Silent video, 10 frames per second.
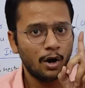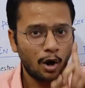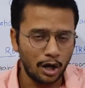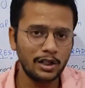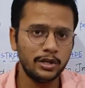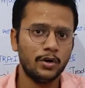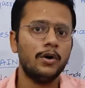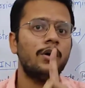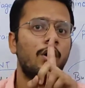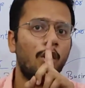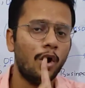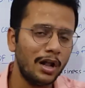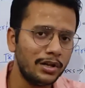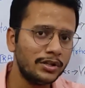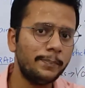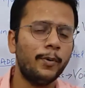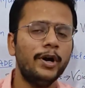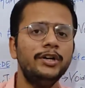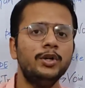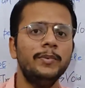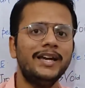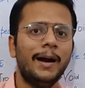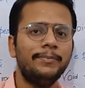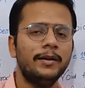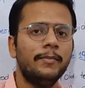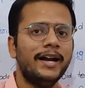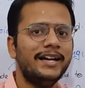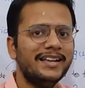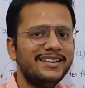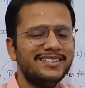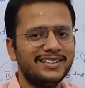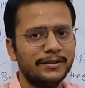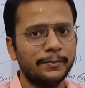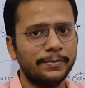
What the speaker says: Although the point to be kept in mind is,